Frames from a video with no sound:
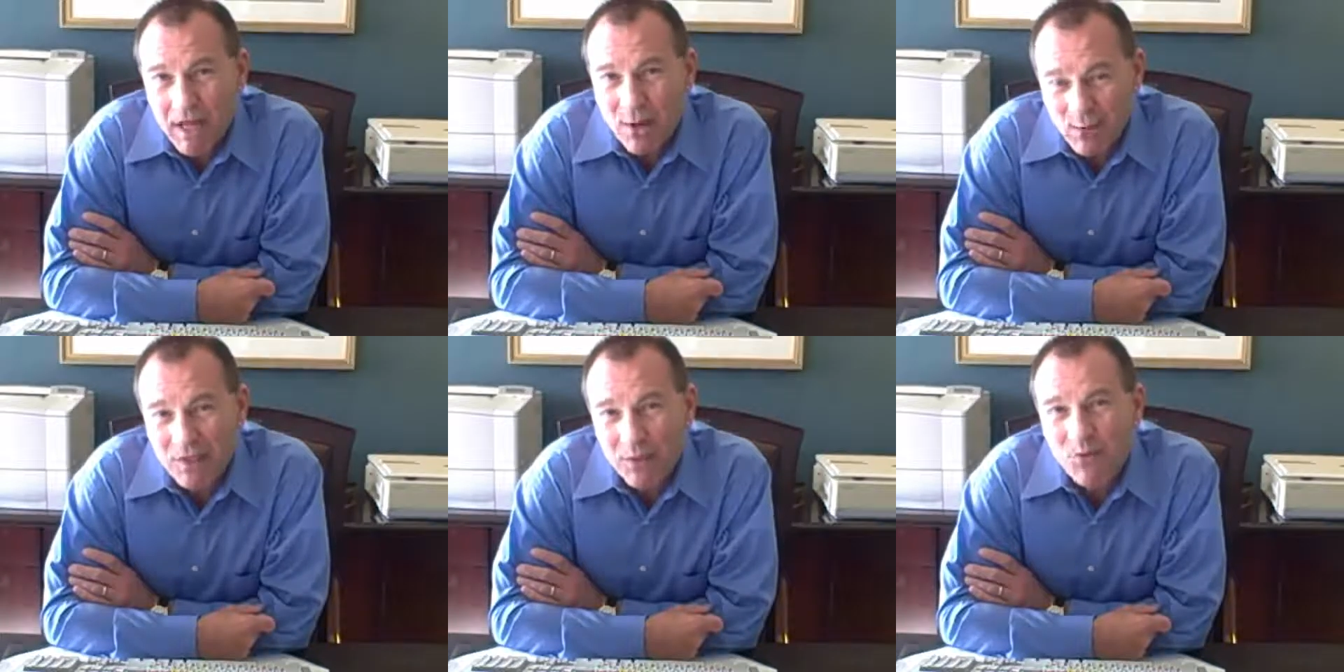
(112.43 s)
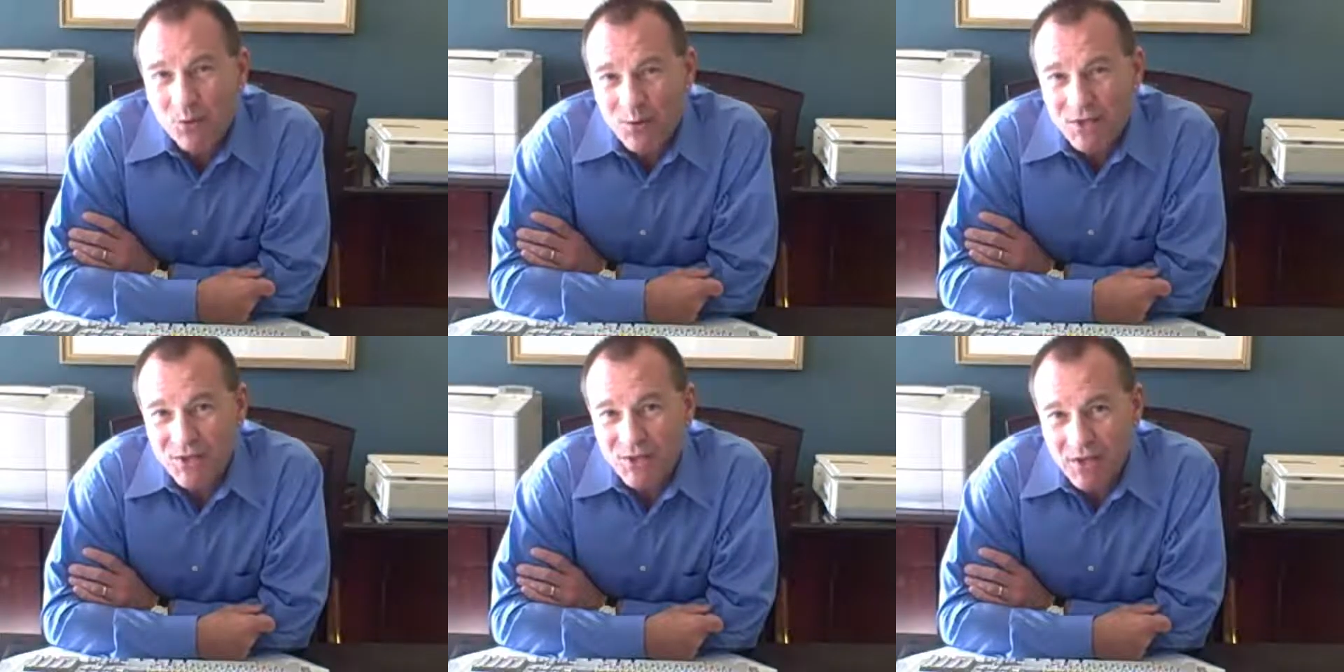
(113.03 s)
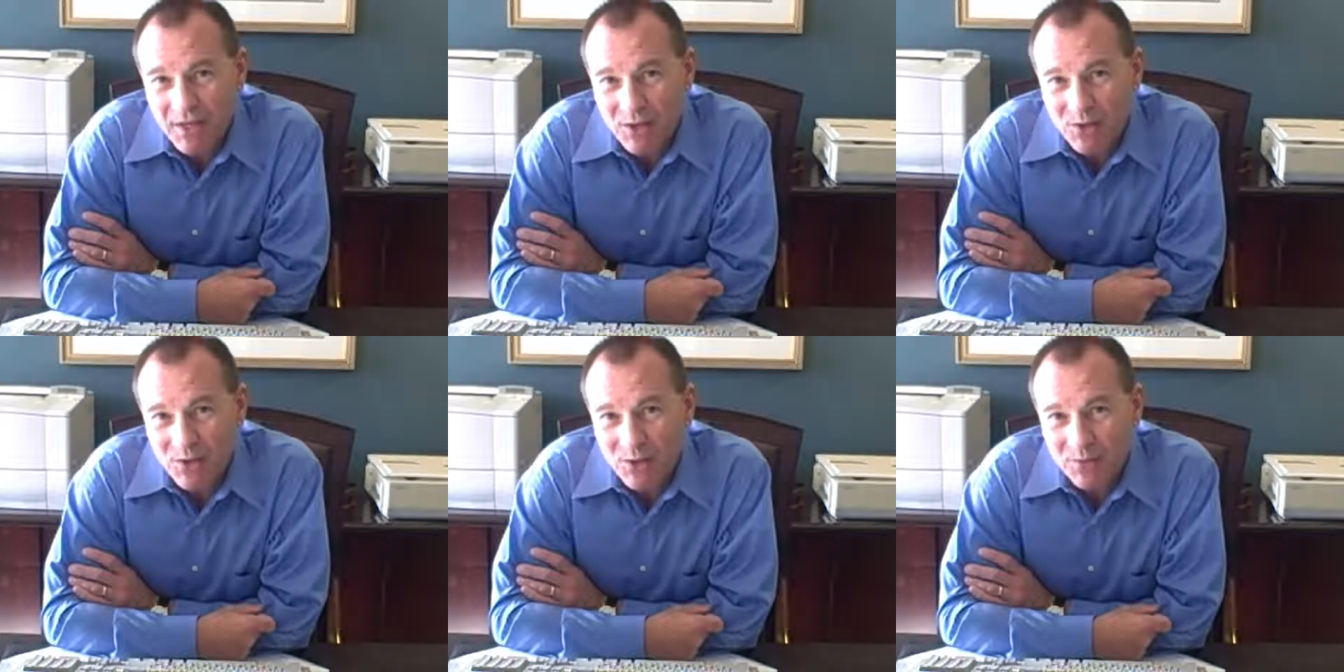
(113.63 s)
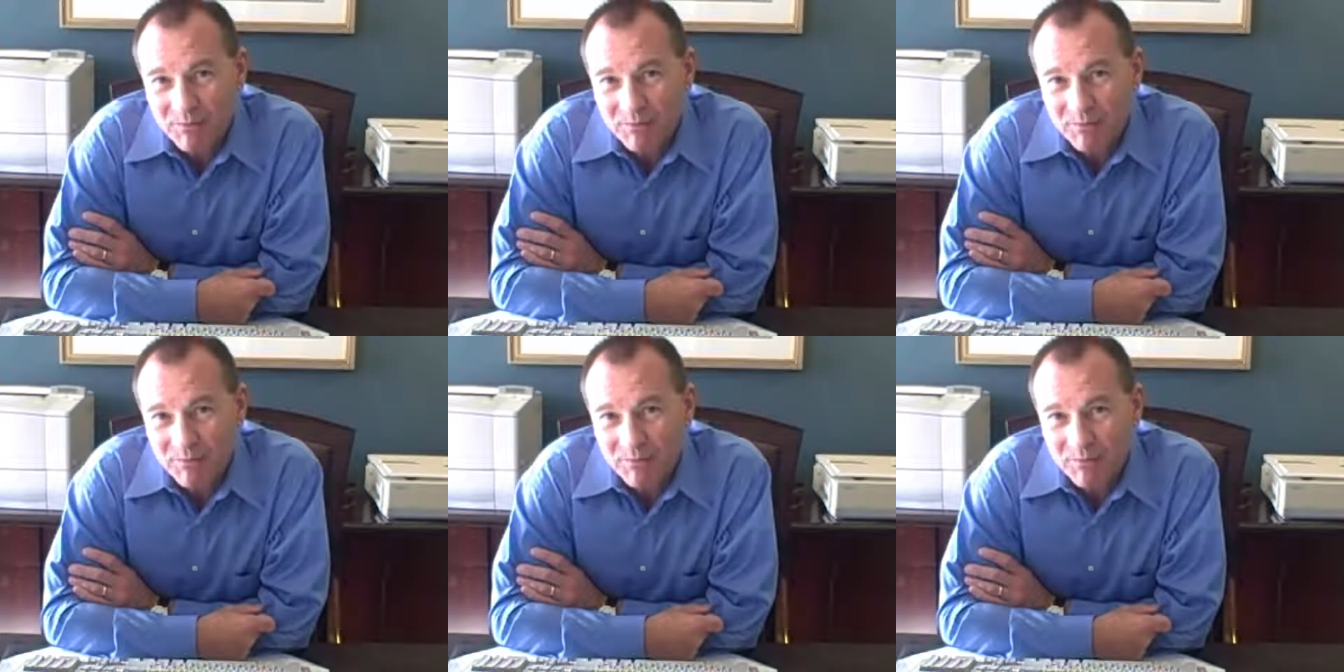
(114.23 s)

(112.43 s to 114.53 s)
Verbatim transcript: and we look forward to seeing you soon.